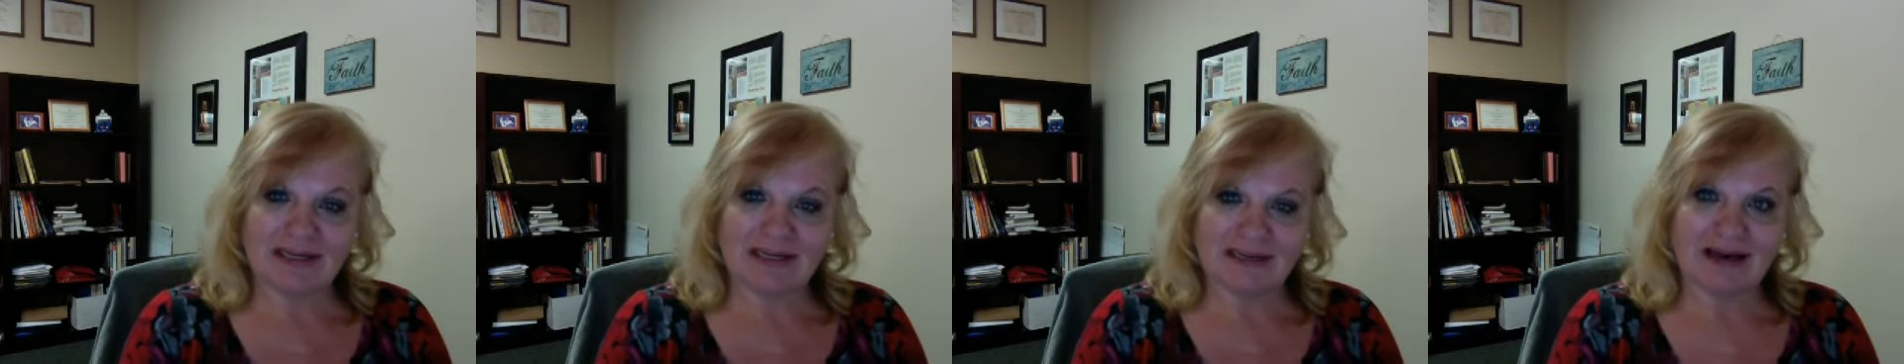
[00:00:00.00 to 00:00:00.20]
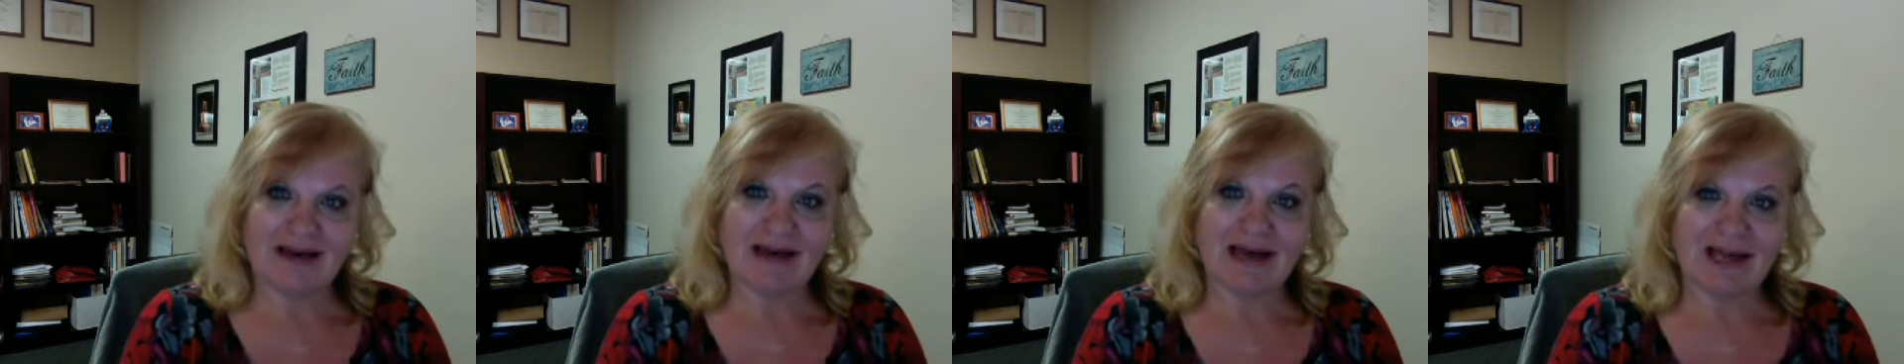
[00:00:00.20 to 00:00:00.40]

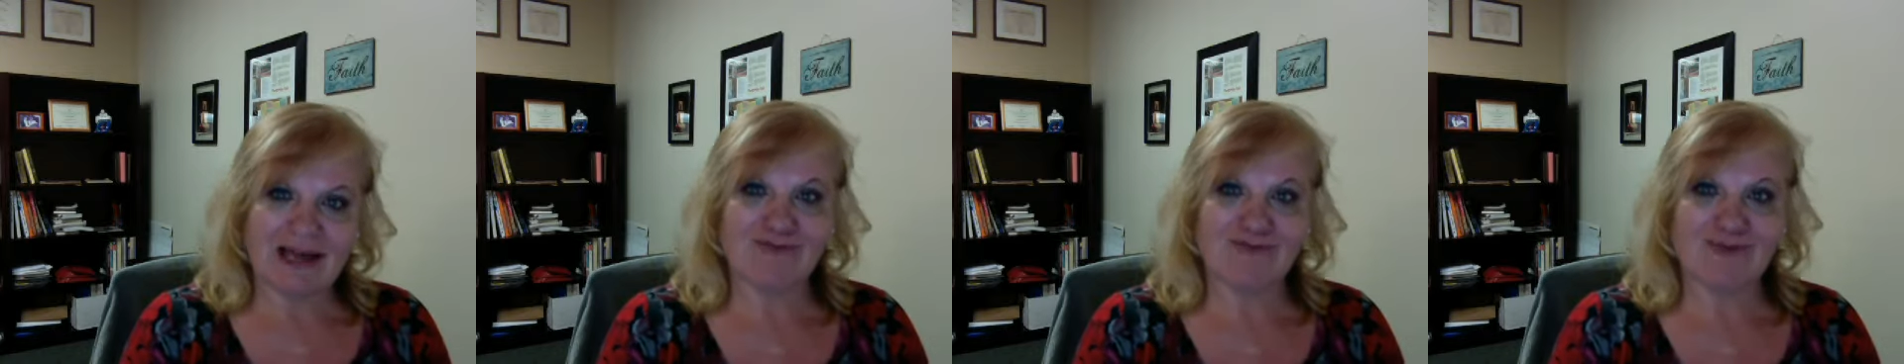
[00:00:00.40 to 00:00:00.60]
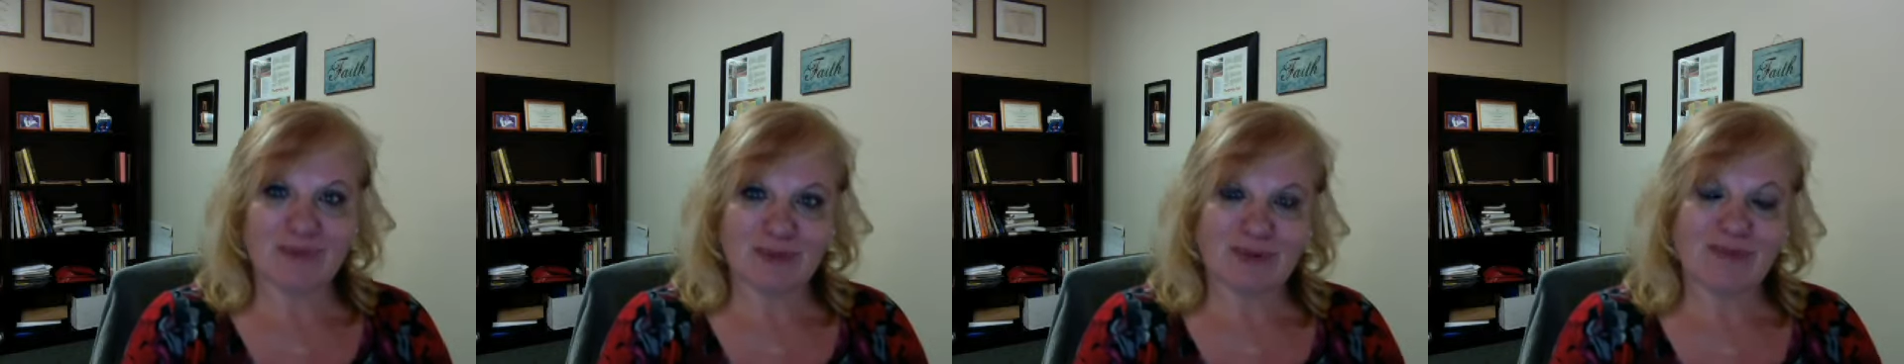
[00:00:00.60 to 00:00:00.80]
cut
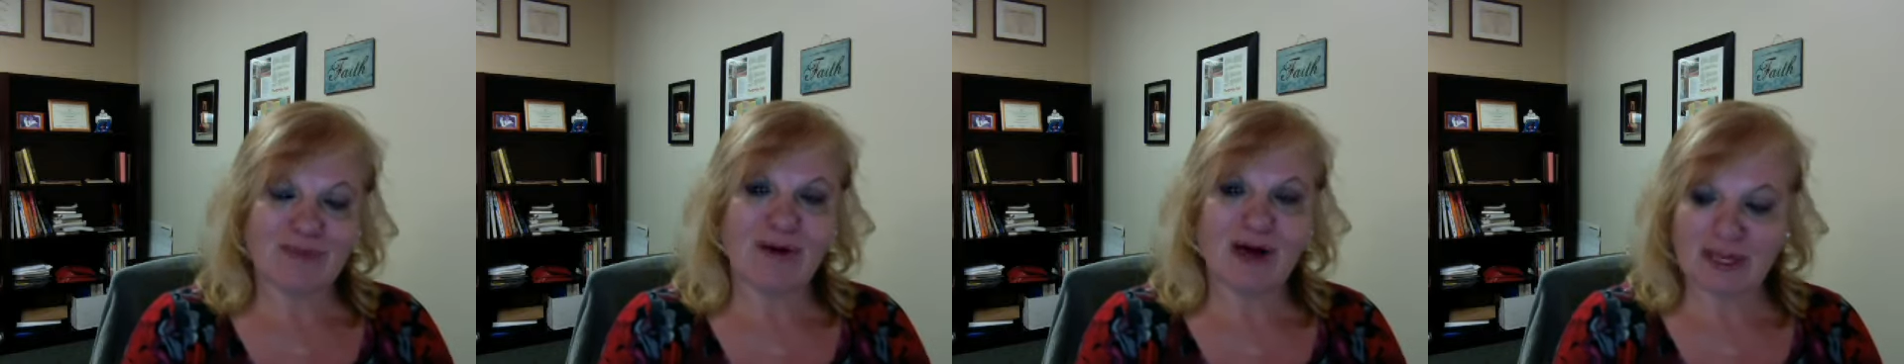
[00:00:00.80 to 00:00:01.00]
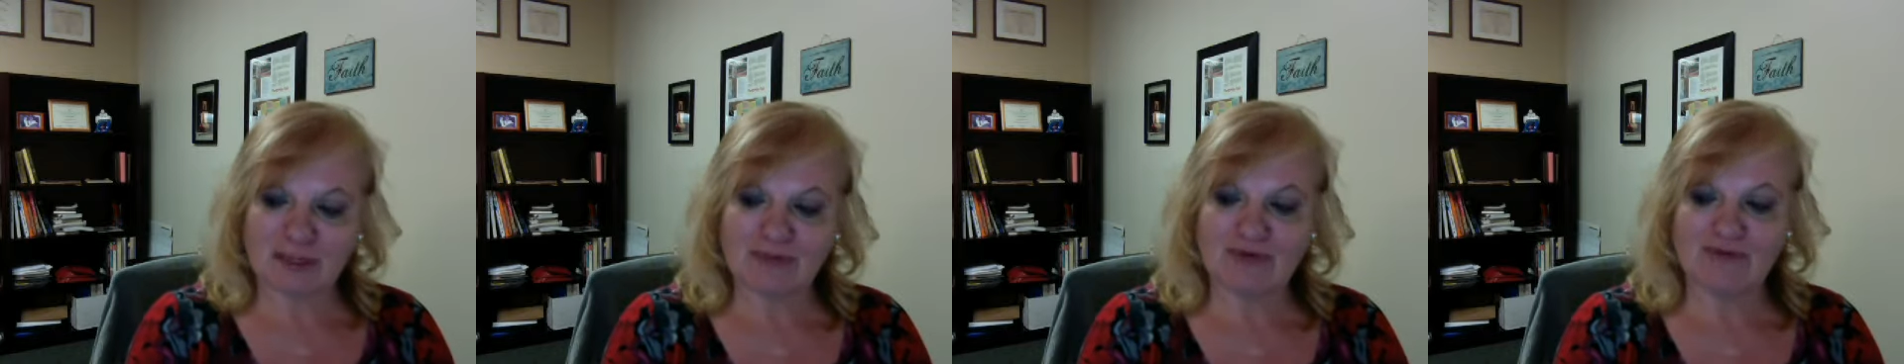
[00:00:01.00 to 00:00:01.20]
from the
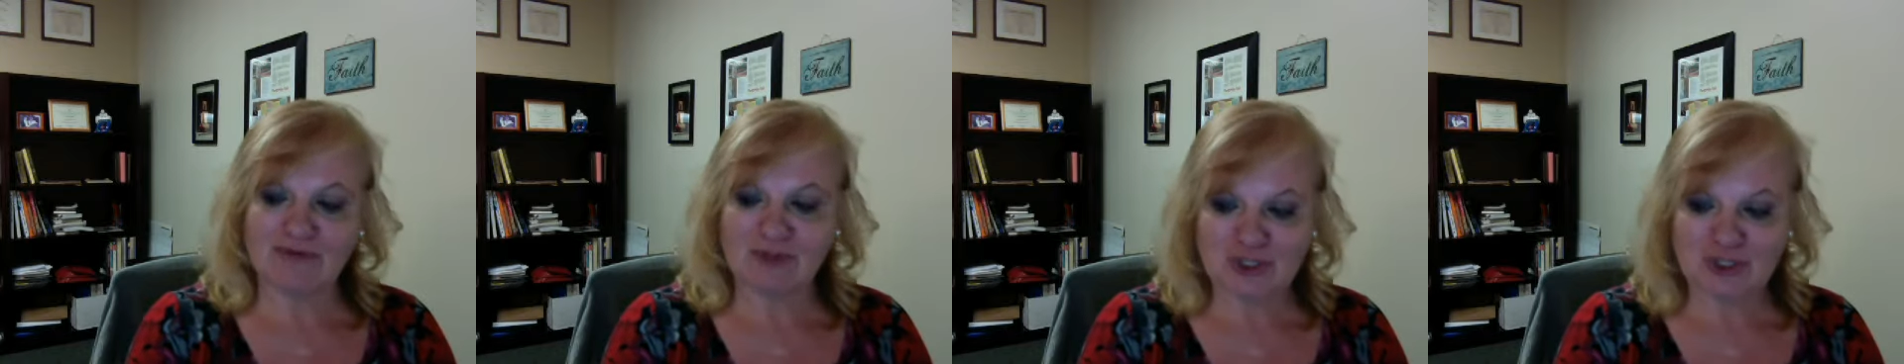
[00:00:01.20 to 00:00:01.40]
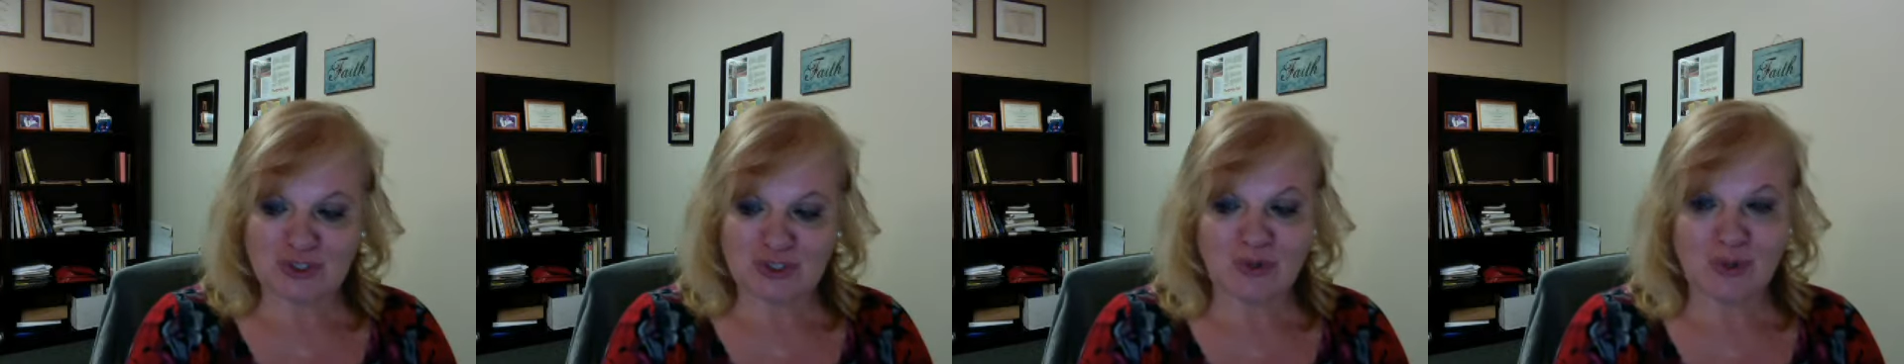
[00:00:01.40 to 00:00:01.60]
bottom of the
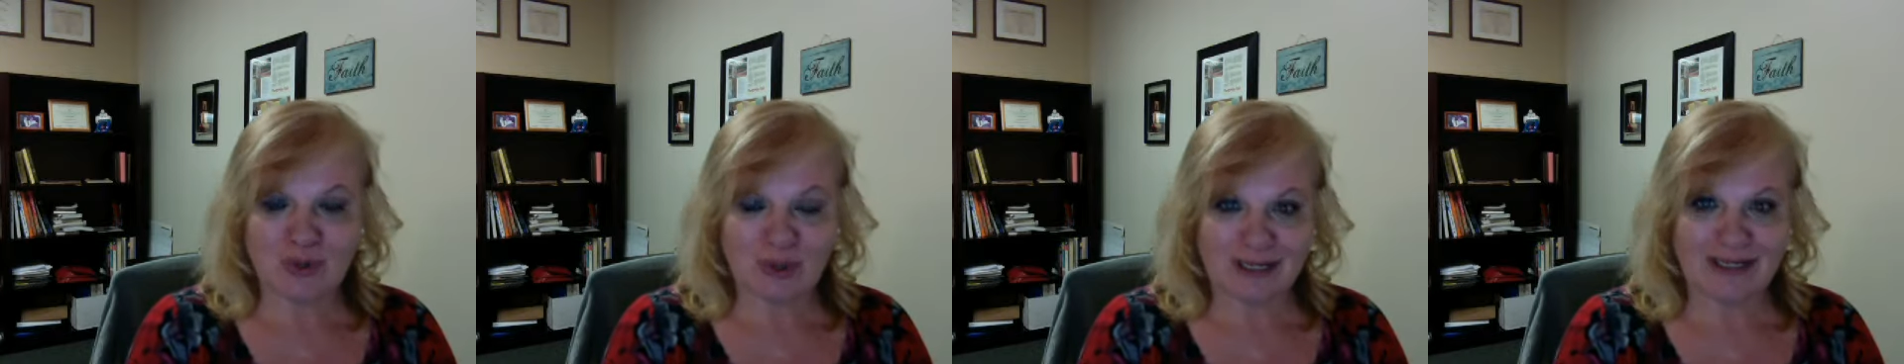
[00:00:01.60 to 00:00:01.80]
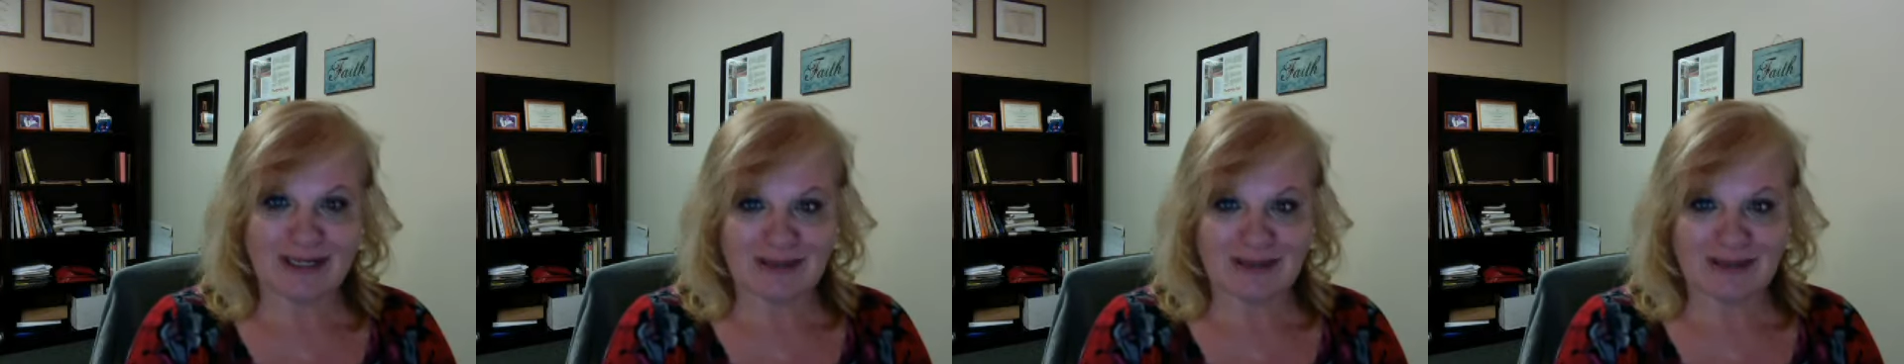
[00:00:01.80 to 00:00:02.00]

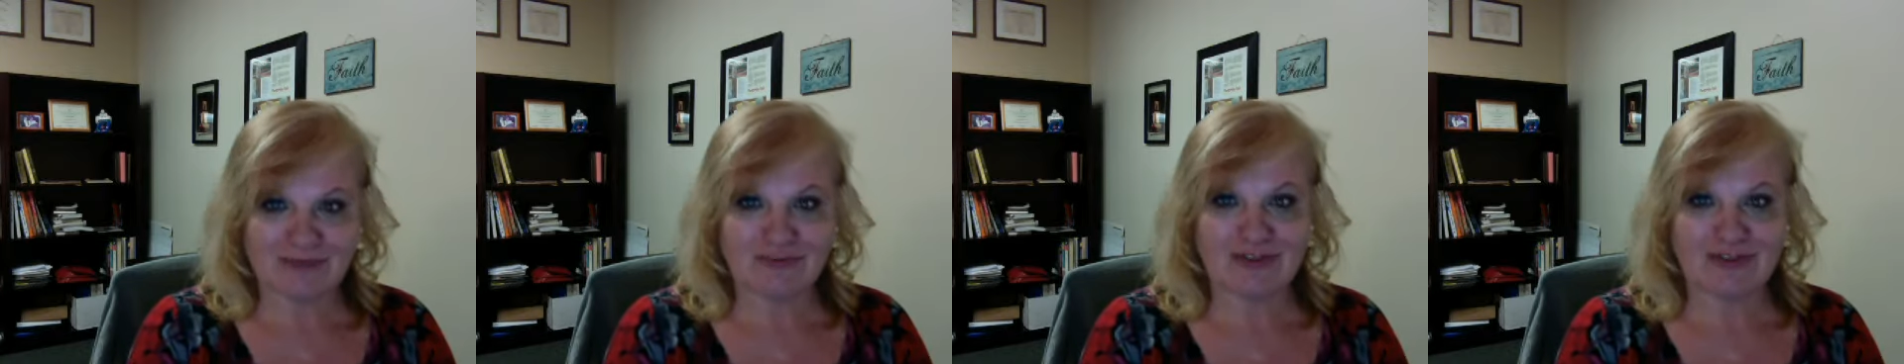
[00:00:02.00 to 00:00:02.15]
story if